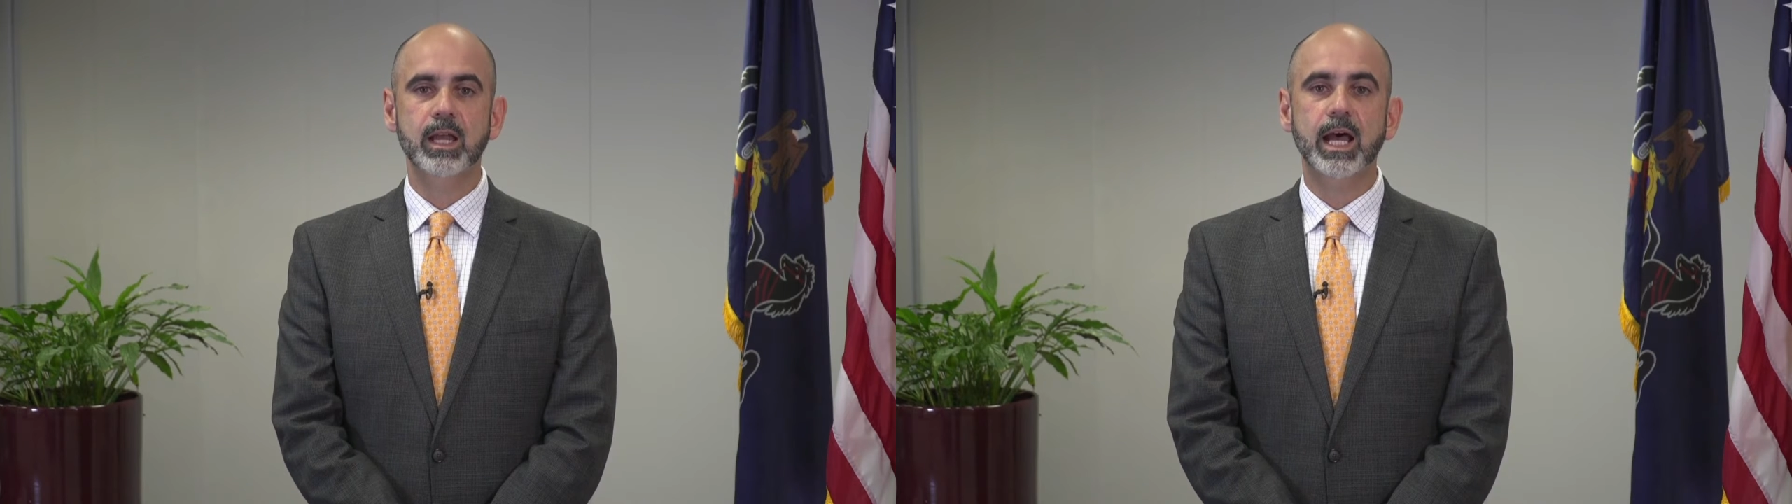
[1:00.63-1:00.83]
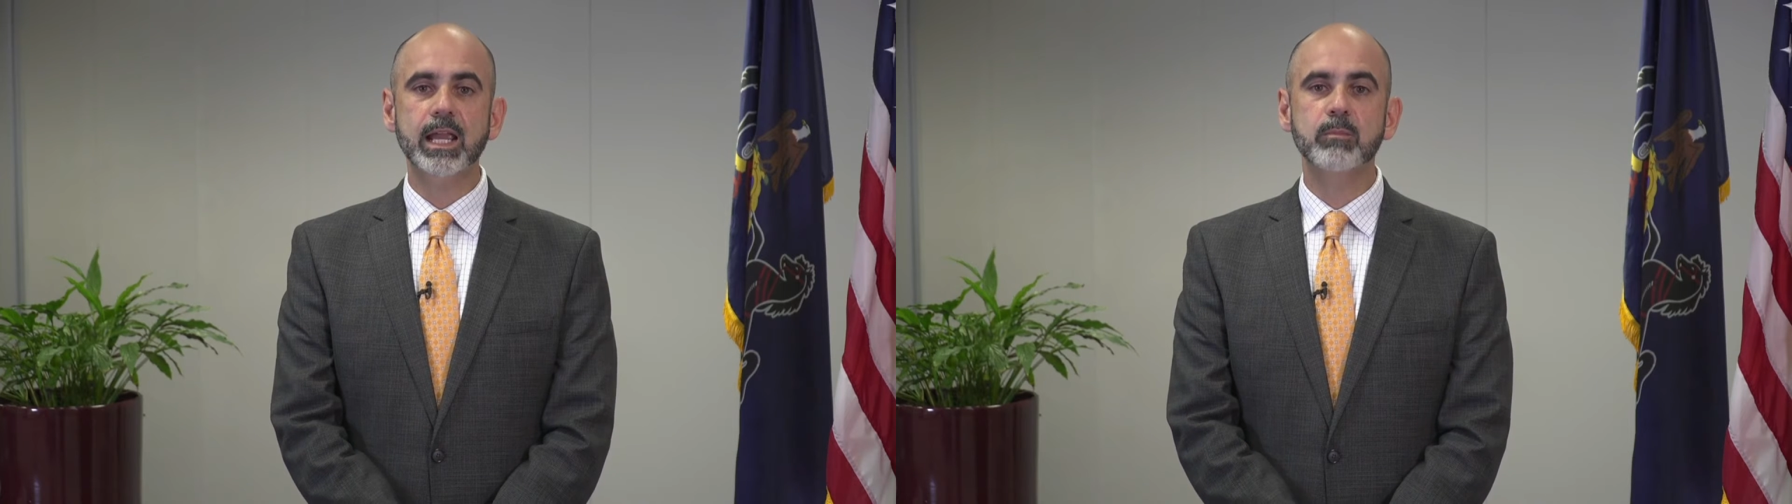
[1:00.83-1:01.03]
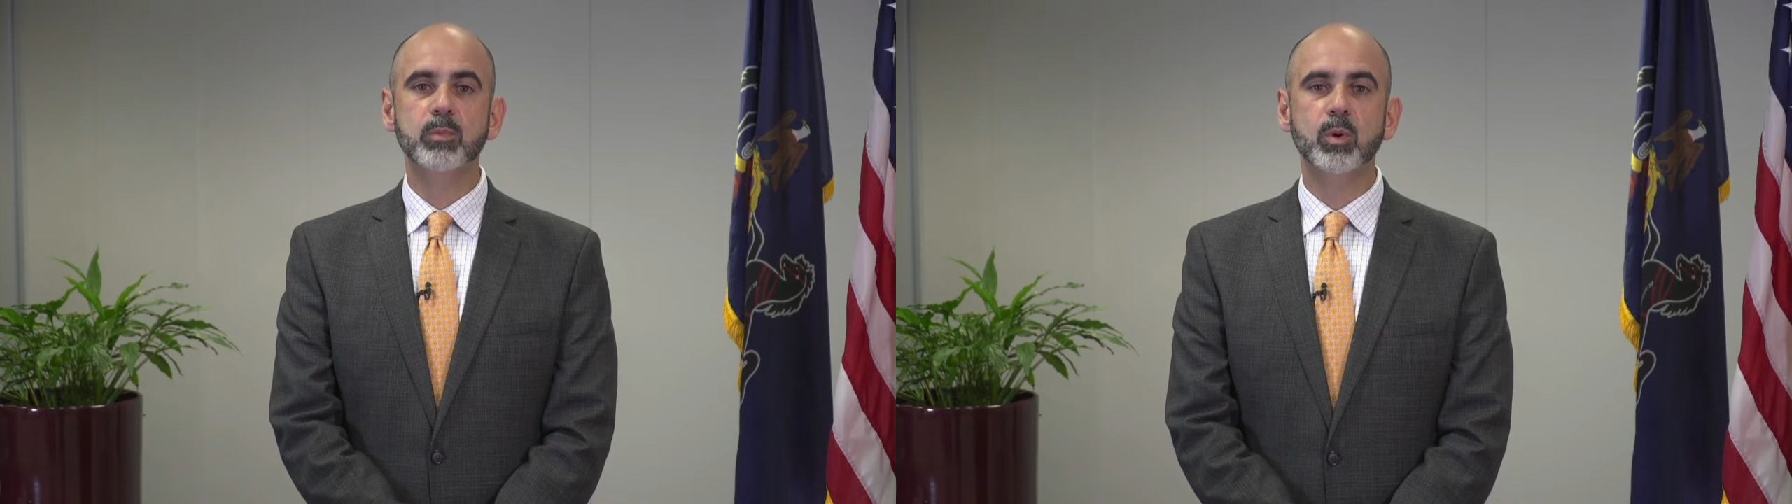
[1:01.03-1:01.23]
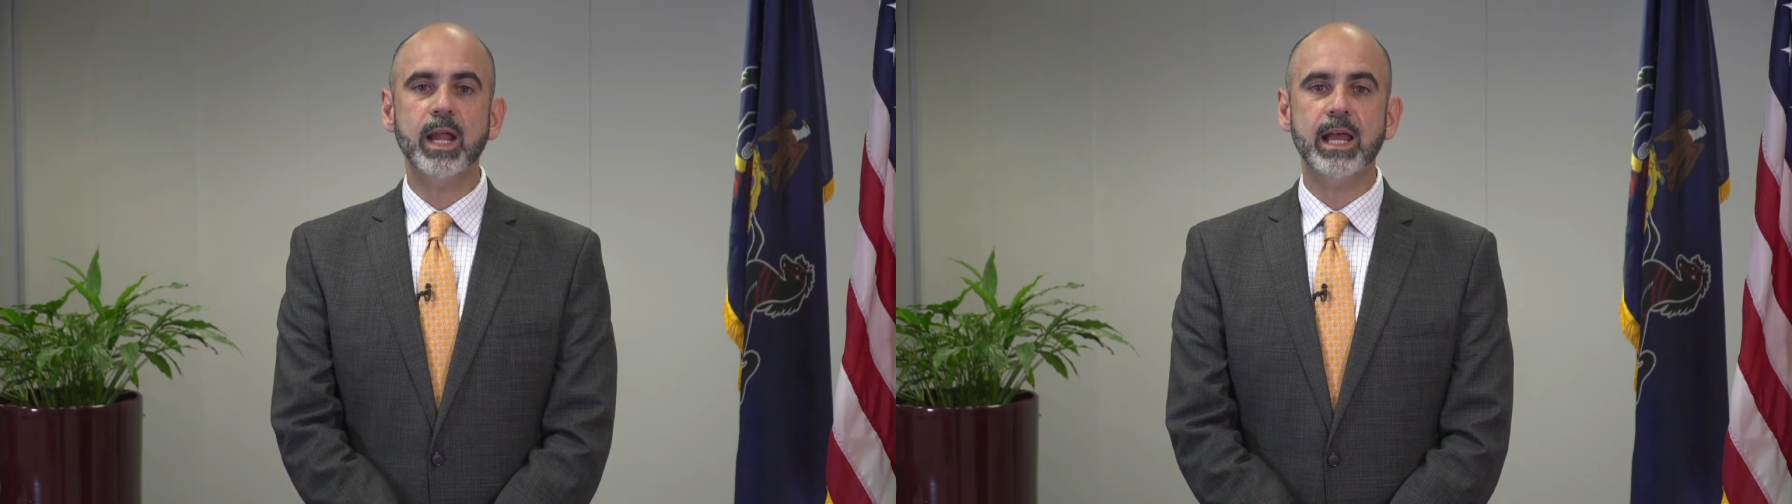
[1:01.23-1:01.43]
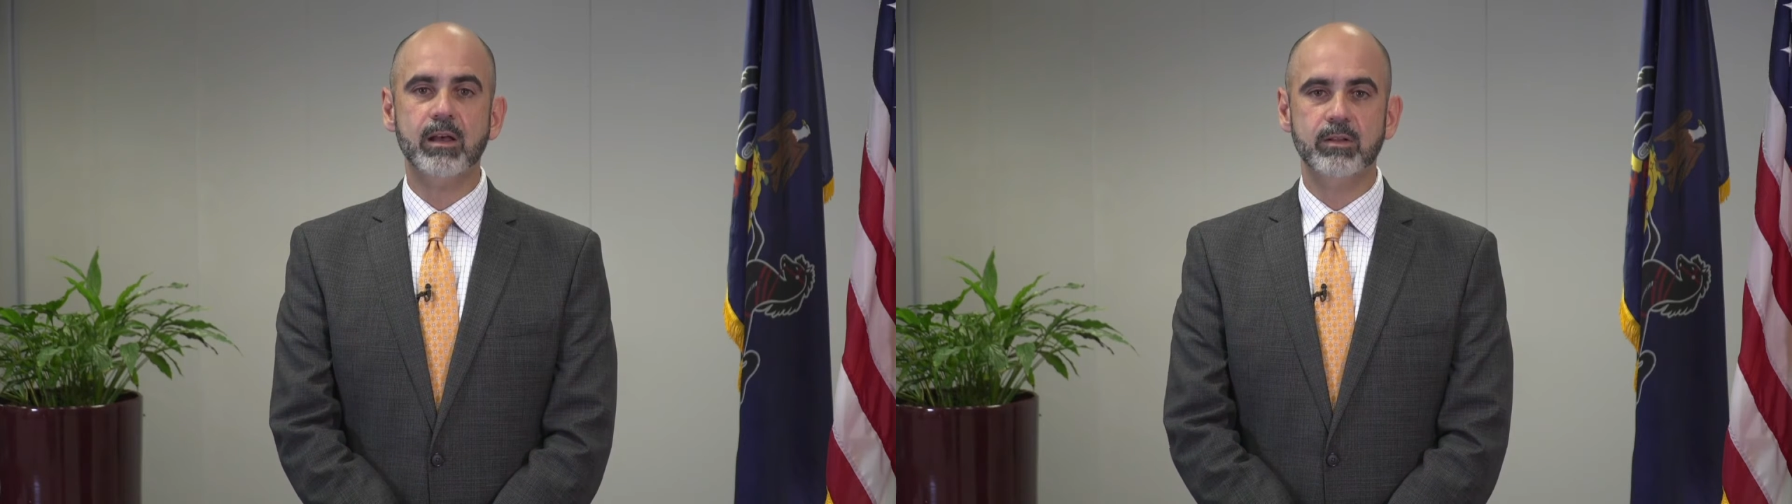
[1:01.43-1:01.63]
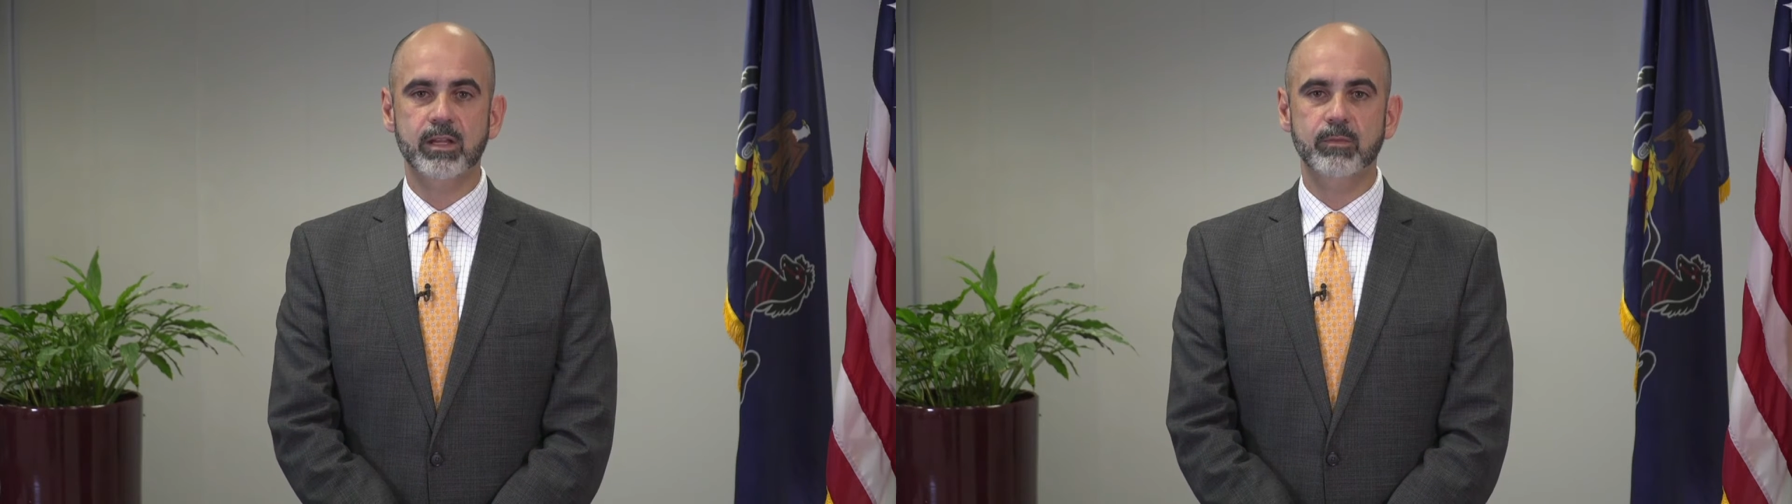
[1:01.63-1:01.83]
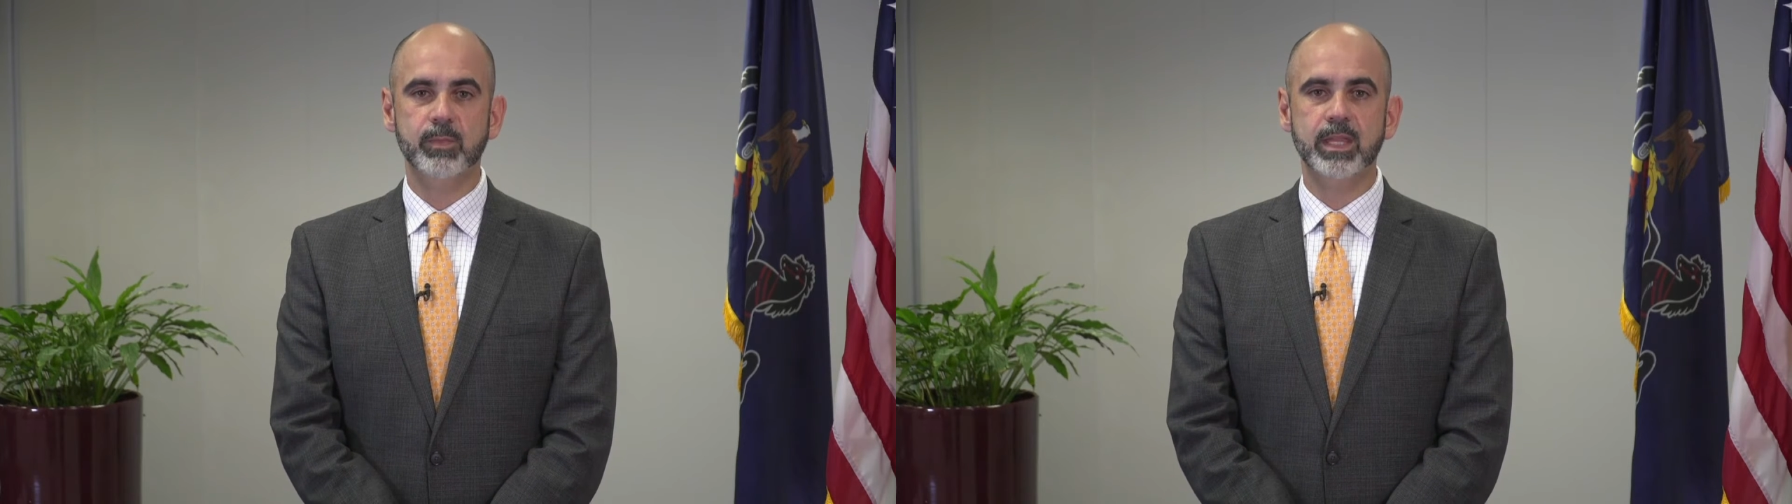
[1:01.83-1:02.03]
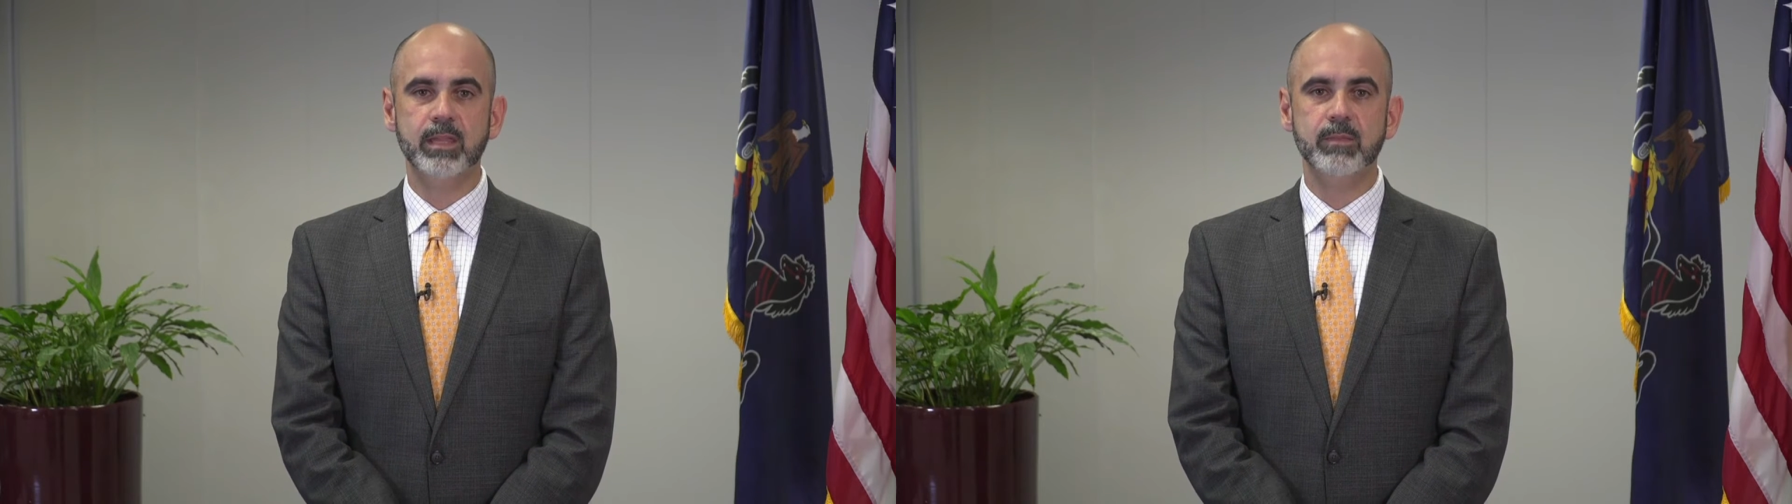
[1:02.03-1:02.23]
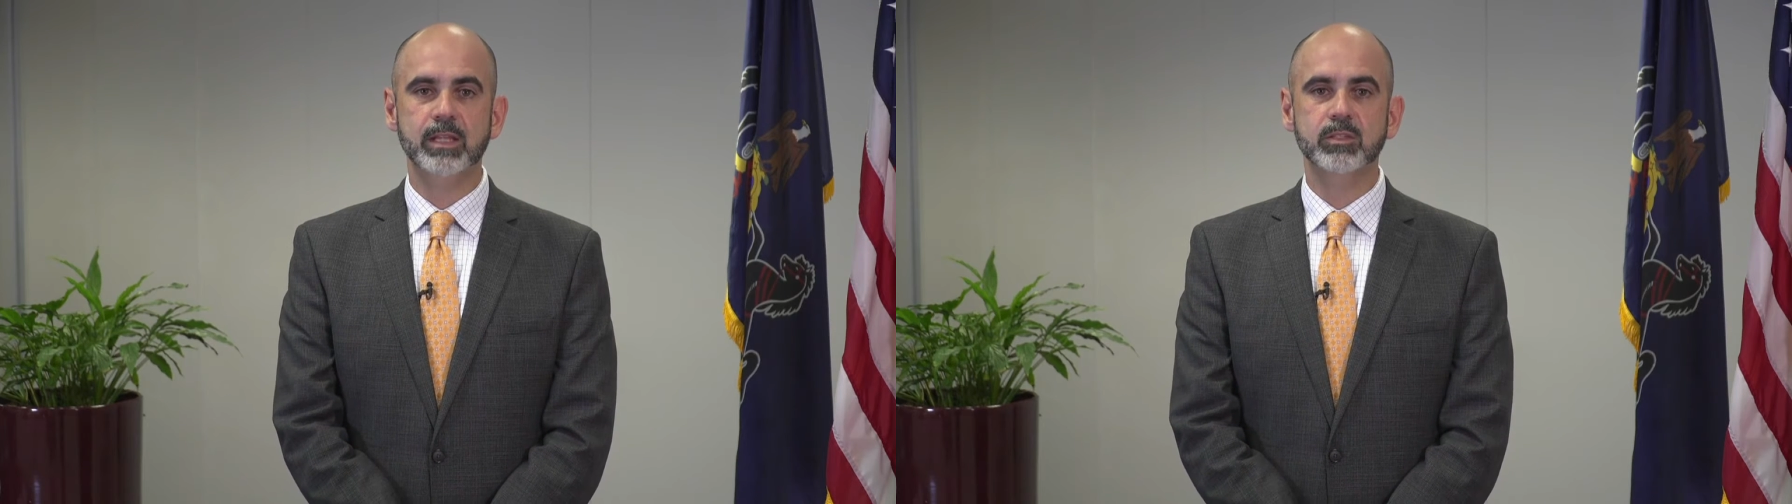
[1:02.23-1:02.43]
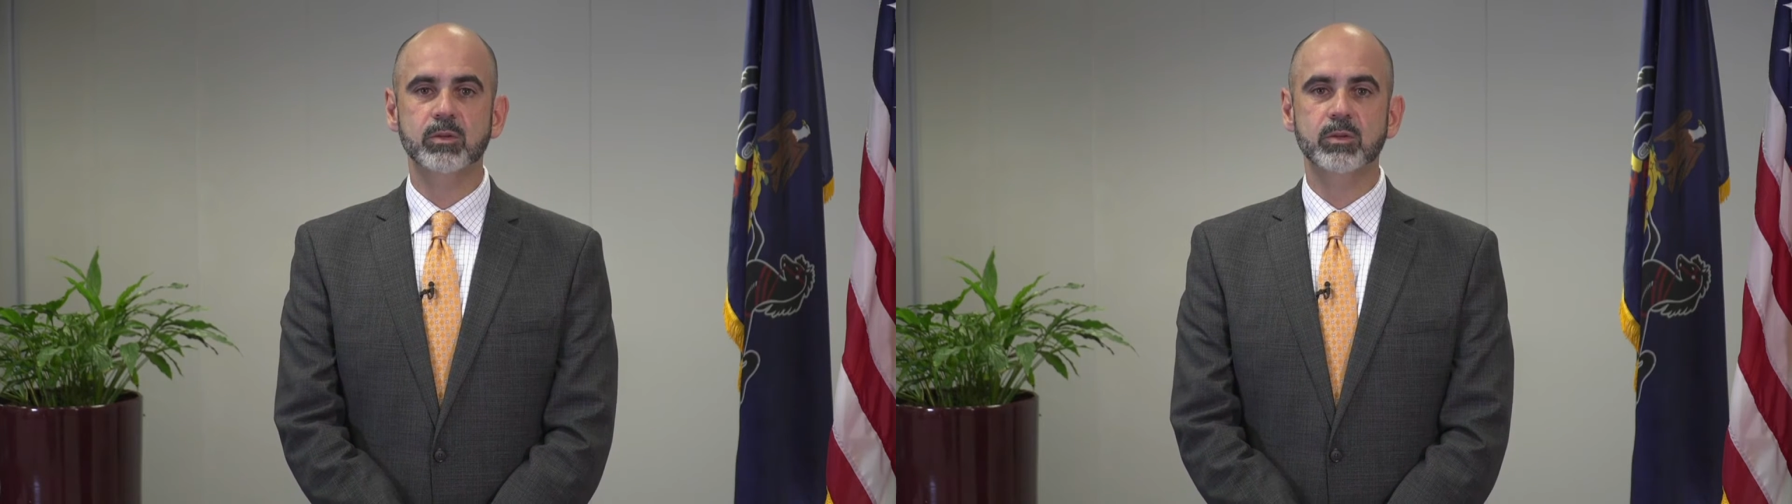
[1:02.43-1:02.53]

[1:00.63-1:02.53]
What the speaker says: I am proud of PAMED's